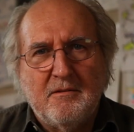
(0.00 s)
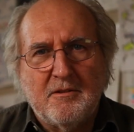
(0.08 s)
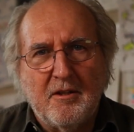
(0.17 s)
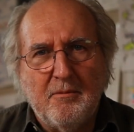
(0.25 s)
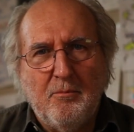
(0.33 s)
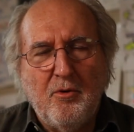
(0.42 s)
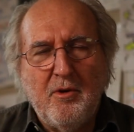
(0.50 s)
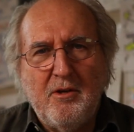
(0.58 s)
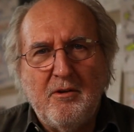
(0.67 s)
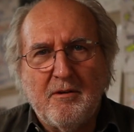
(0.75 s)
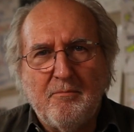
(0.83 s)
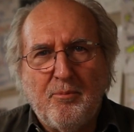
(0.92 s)
So the more
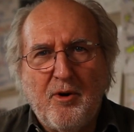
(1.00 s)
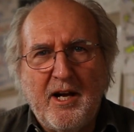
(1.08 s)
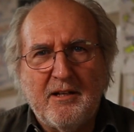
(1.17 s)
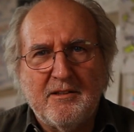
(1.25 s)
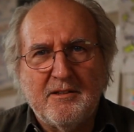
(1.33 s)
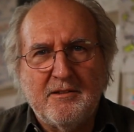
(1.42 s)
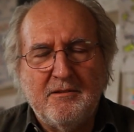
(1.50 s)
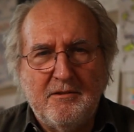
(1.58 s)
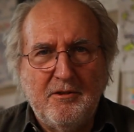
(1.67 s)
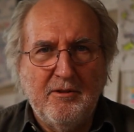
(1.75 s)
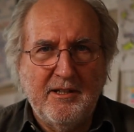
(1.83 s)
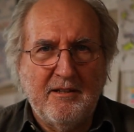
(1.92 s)
you can practice
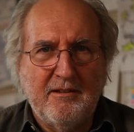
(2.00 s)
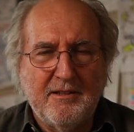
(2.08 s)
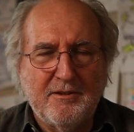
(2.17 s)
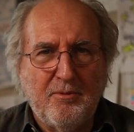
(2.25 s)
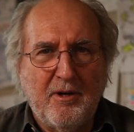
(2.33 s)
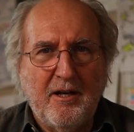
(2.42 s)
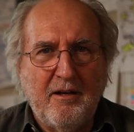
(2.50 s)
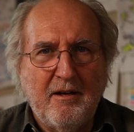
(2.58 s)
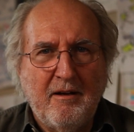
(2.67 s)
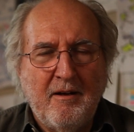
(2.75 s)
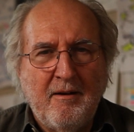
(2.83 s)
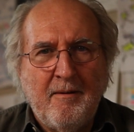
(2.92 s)
doing it this way,
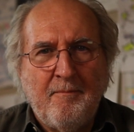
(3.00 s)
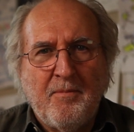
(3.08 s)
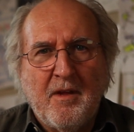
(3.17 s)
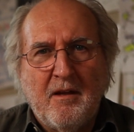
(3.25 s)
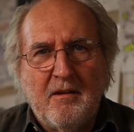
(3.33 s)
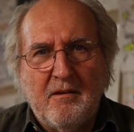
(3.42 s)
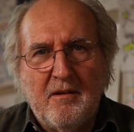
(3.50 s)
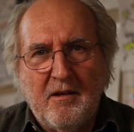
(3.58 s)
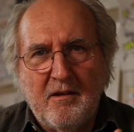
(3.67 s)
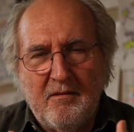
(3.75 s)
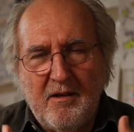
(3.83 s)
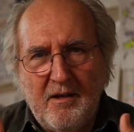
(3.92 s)

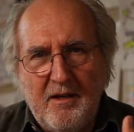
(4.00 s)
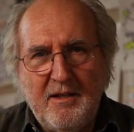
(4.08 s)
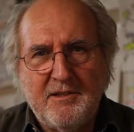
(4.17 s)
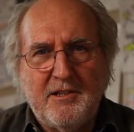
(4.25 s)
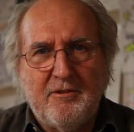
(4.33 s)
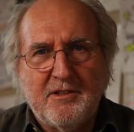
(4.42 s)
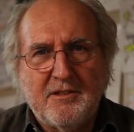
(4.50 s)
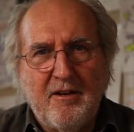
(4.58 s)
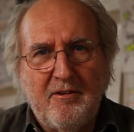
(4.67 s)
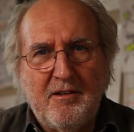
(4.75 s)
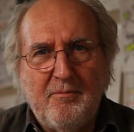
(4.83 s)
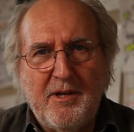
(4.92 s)
the easier it's
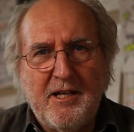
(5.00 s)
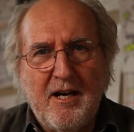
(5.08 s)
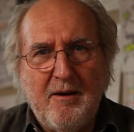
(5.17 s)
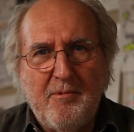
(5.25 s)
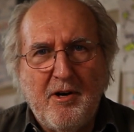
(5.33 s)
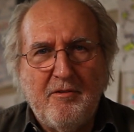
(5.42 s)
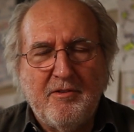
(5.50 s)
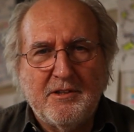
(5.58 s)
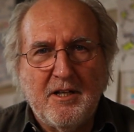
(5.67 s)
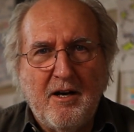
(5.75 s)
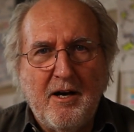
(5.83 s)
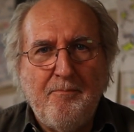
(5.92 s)
going to become over
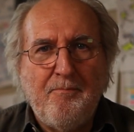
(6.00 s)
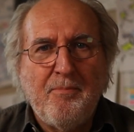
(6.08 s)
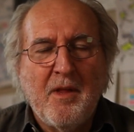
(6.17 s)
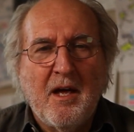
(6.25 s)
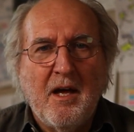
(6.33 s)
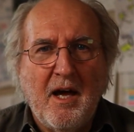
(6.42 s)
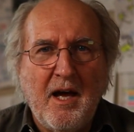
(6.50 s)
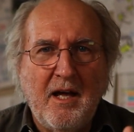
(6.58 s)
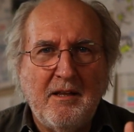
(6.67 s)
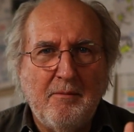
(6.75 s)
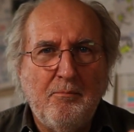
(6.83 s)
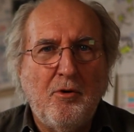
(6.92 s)
time,
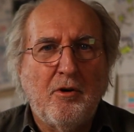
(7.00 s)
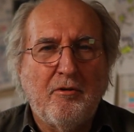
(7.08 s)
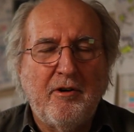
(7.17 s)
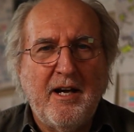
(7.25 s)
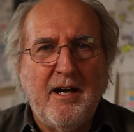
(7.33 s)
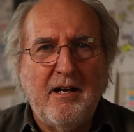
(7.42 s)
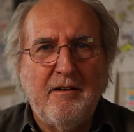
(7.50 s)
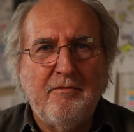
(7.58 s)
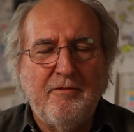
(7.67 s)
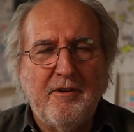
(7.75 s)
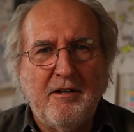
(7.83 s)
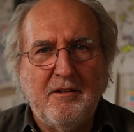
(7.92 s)
and the more
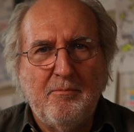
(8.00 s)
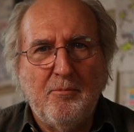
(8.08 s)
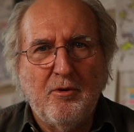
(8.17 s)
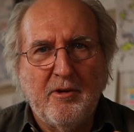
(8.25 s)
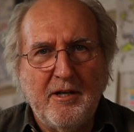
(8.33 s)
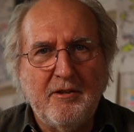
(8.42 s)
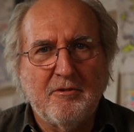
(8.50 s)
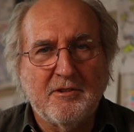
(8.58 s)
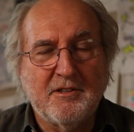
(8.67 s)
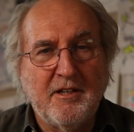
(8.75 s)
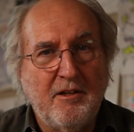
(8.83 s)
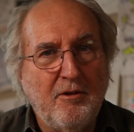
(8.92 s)
creative and the more
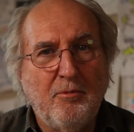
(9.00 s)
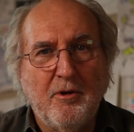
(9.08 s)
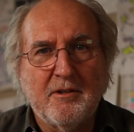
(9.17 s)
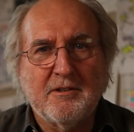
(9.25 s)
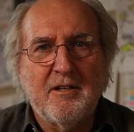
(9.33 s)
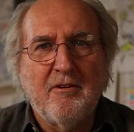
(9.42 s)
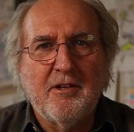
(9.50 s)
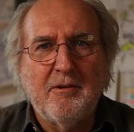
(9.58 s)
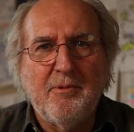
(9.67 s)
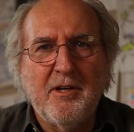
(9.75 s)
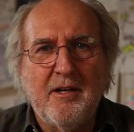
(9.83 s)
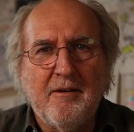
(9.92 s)
interesting your work is going to
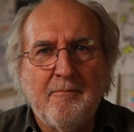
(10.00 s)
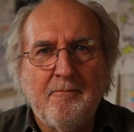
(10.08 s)
be.